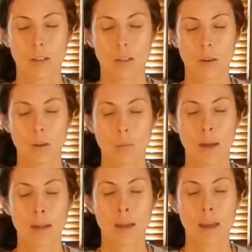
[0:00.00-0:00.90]
So in
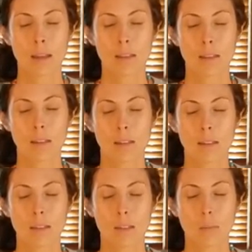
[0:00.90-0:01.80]
many
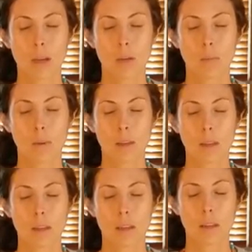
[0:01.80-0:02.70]
cases, this might
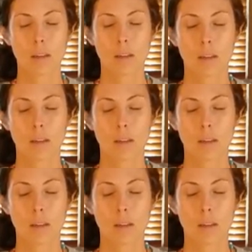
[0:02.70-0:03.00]
be